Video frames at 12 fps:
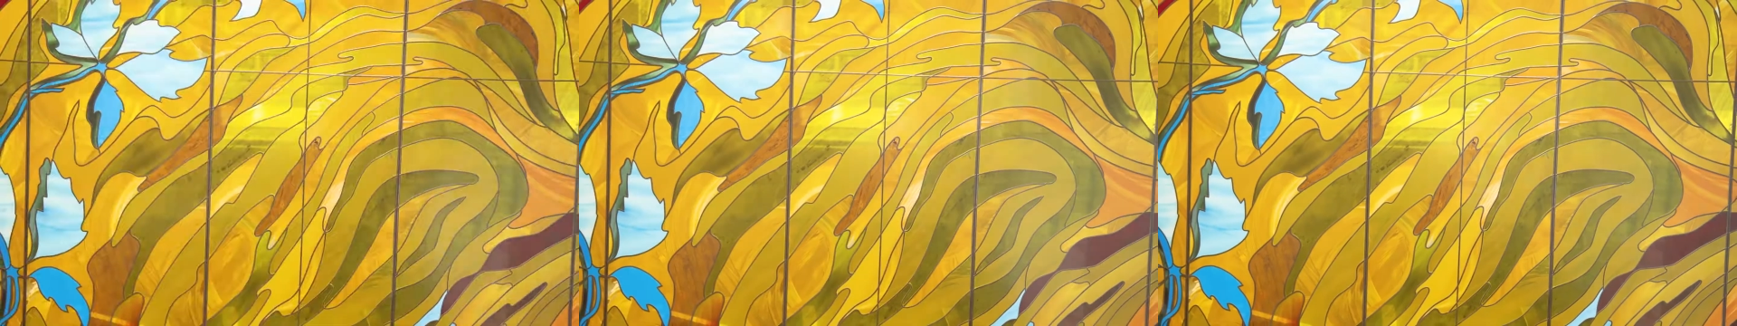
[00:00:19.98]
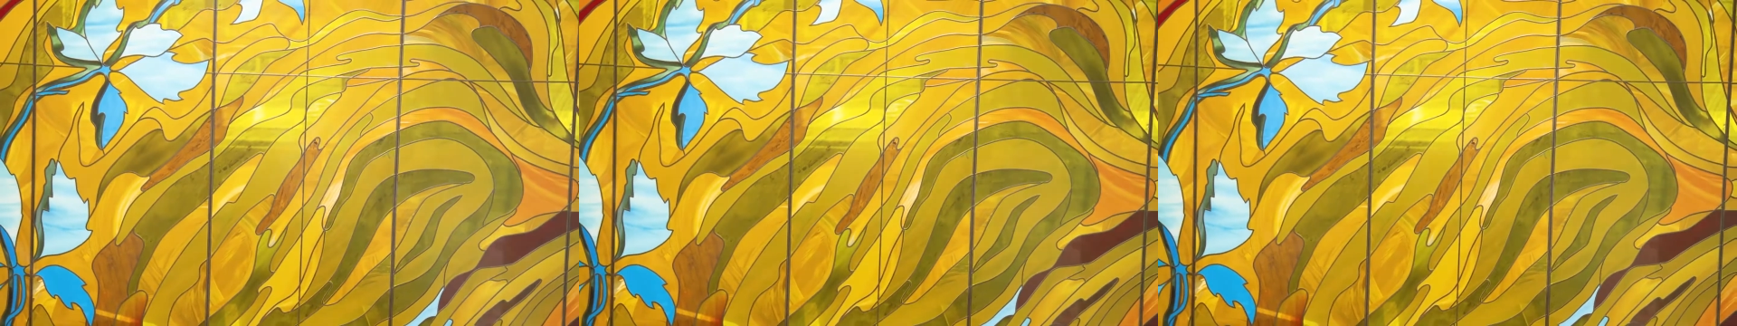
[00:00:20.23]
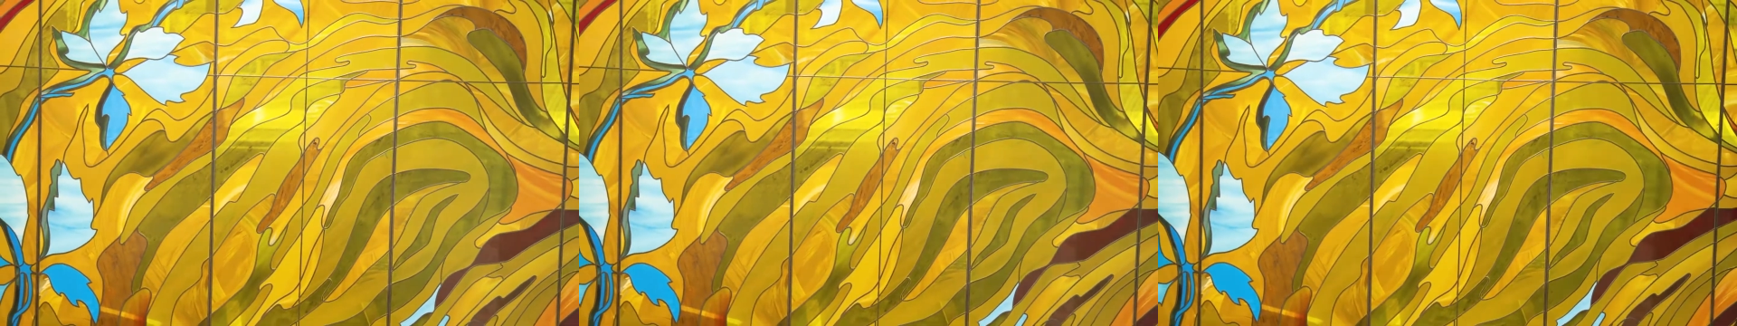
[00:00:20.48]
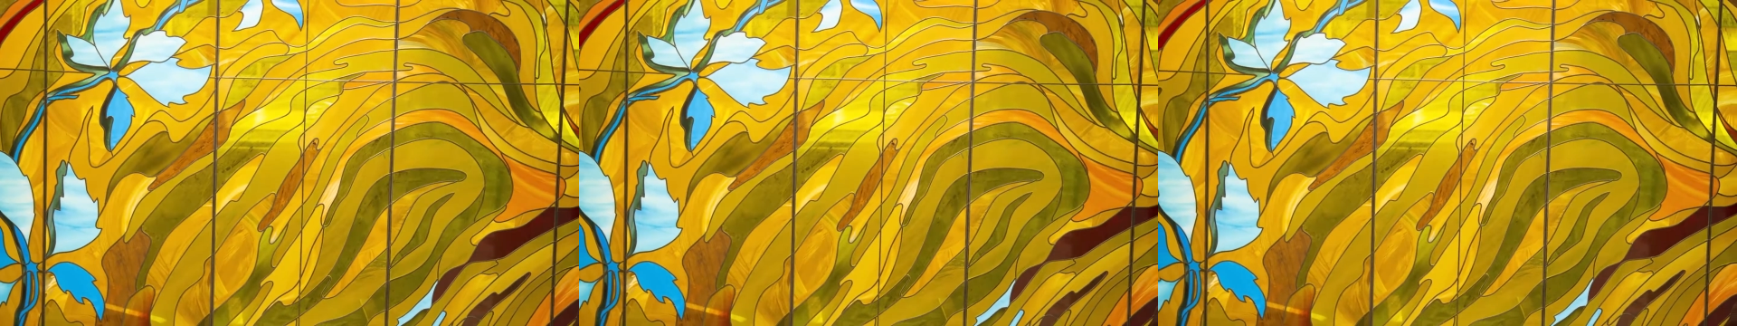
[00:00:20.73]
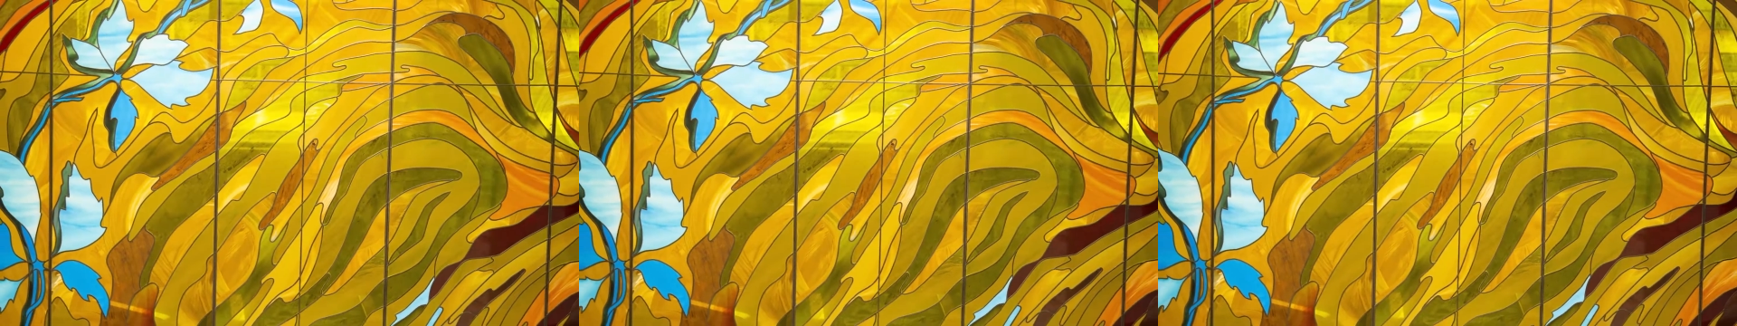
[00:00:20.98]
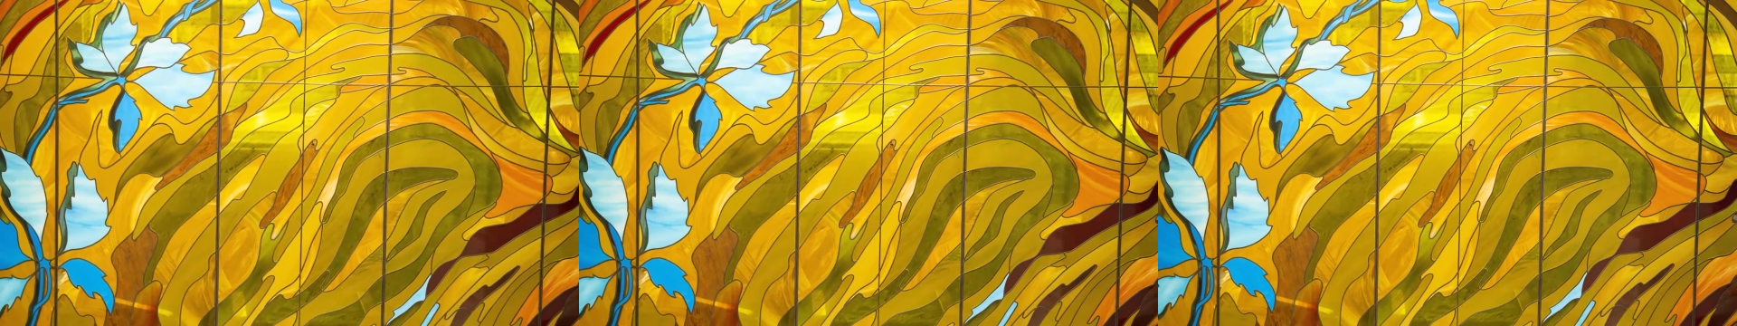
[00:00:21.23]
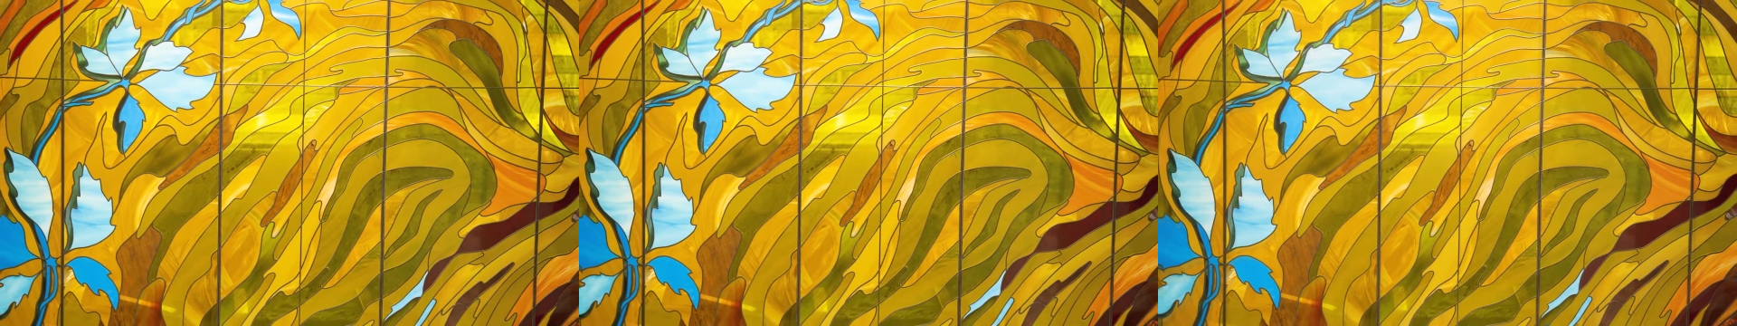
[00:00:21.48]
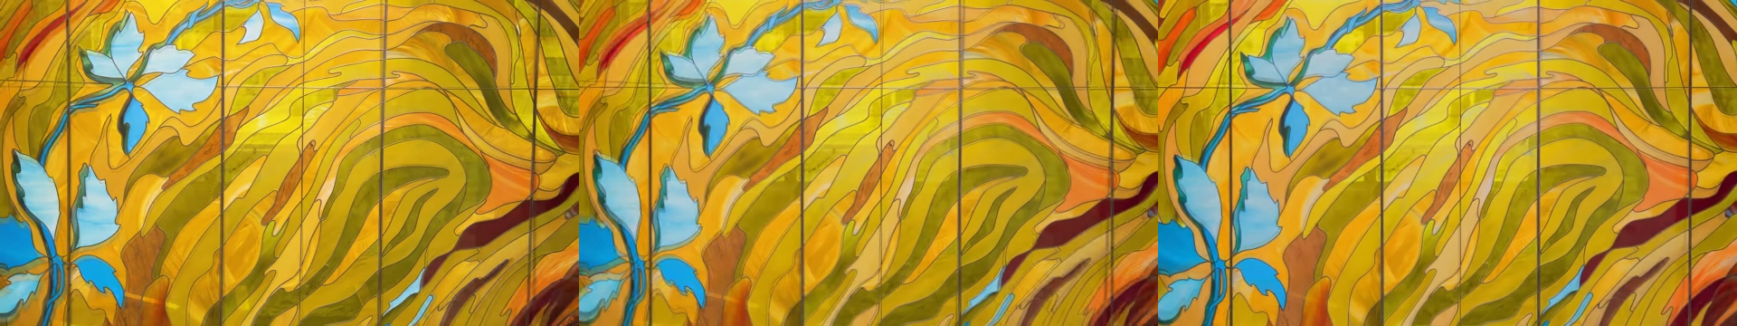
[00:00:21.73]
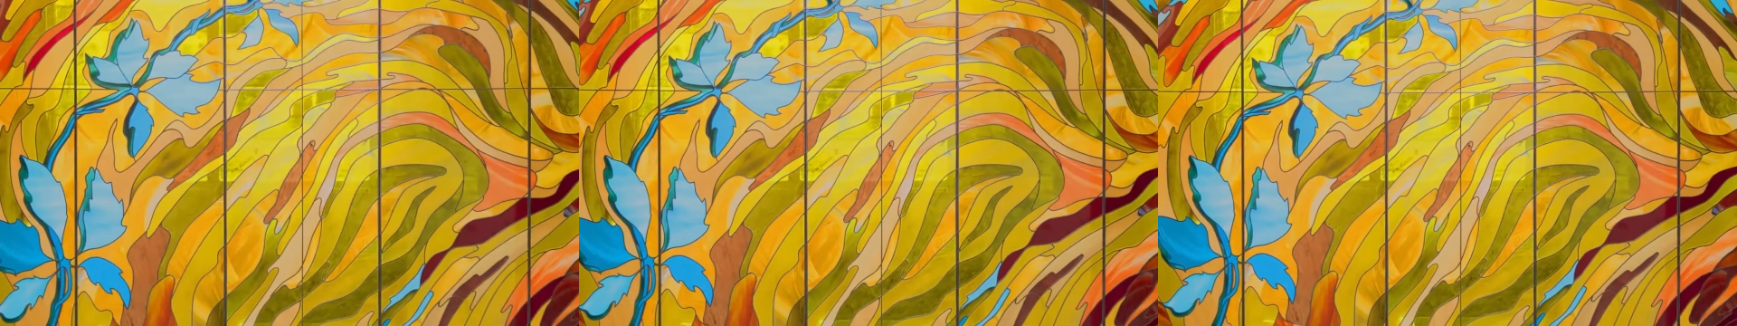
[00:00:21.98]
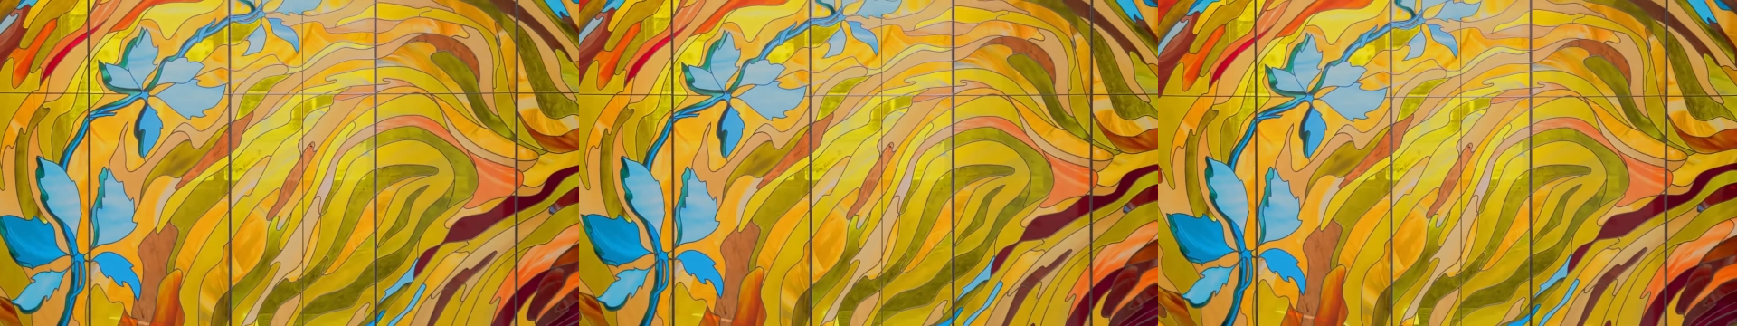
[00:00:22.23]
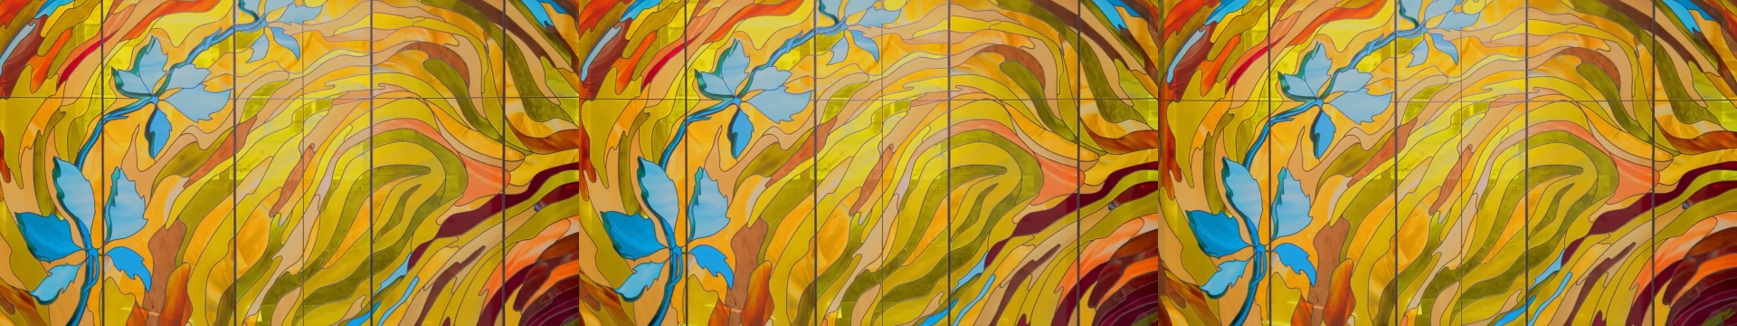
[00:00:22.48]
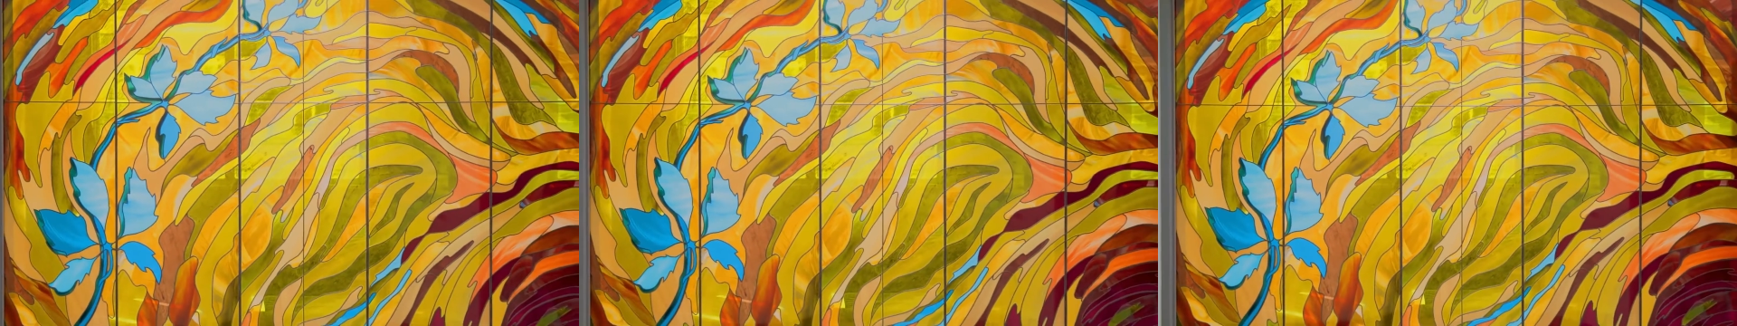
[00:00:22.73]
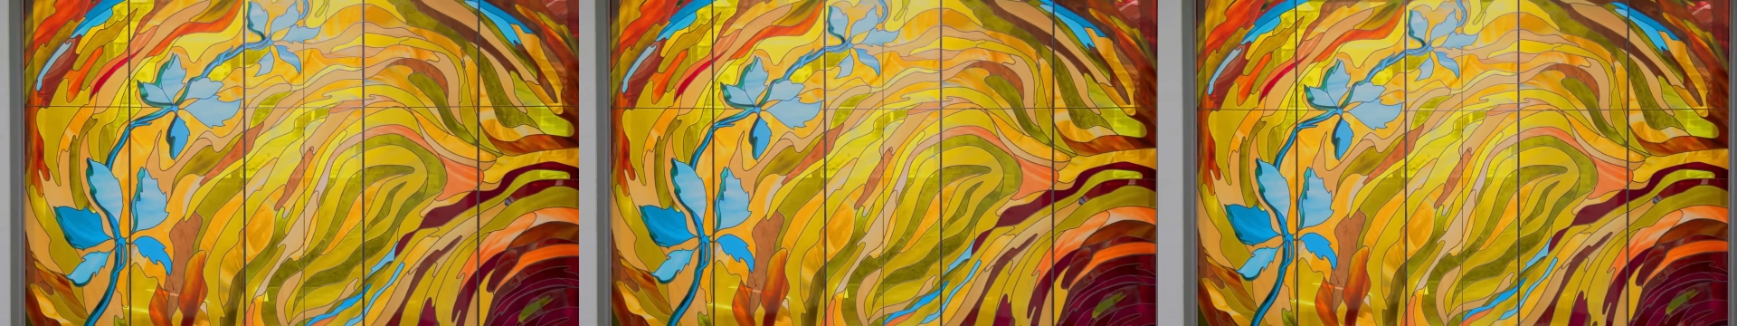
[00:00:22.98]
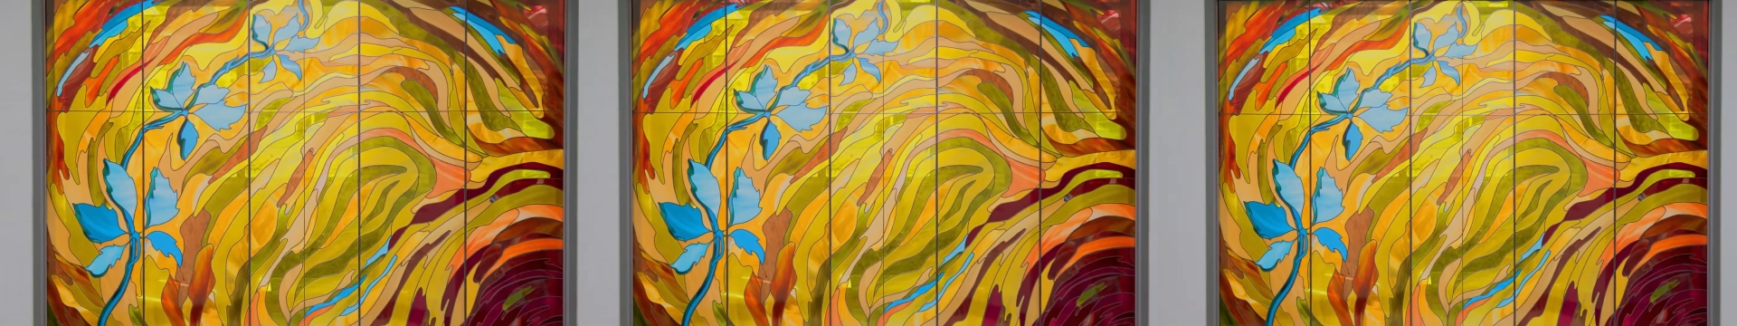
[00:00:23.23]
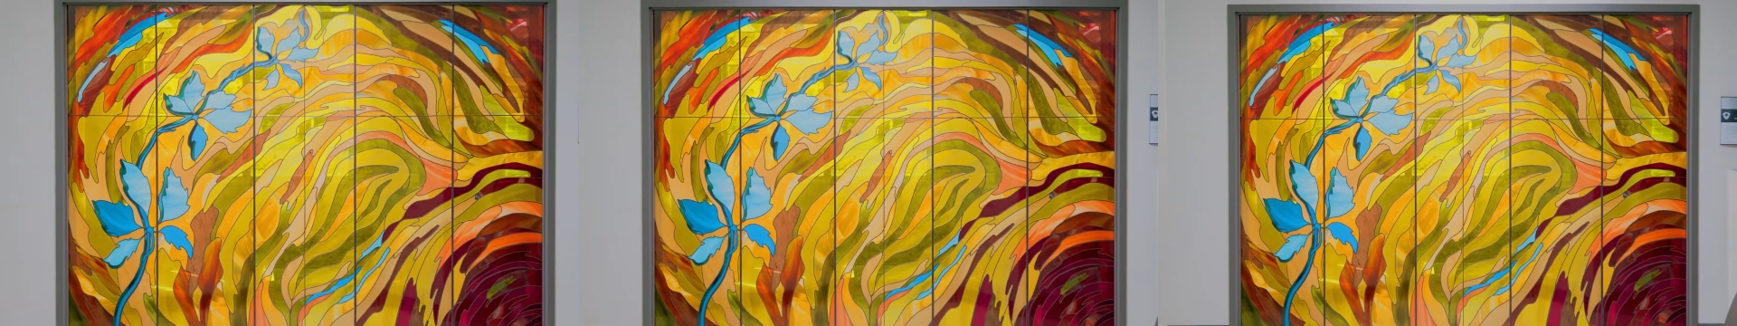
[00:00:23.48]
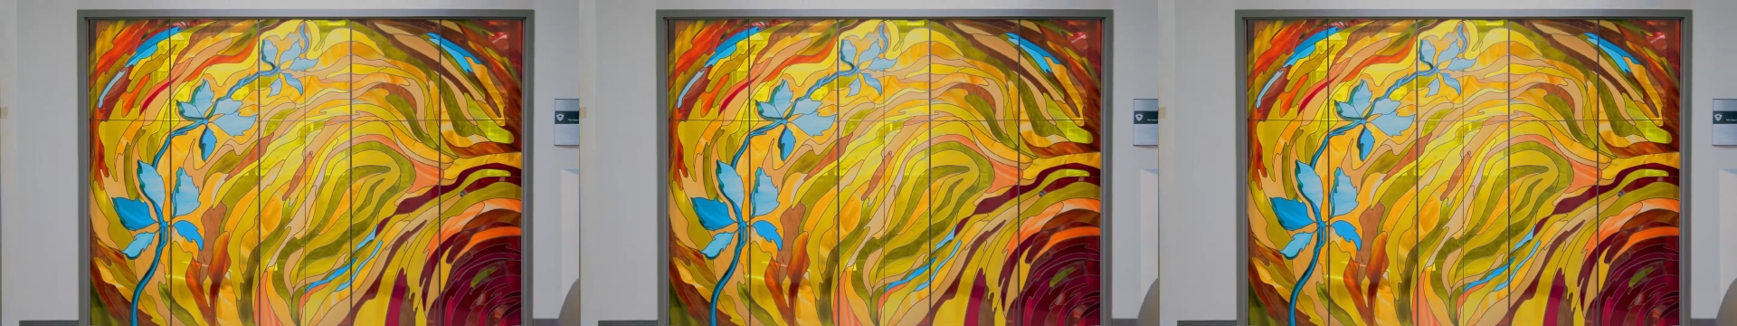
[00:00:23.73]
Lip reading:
[unreadable: no face in view]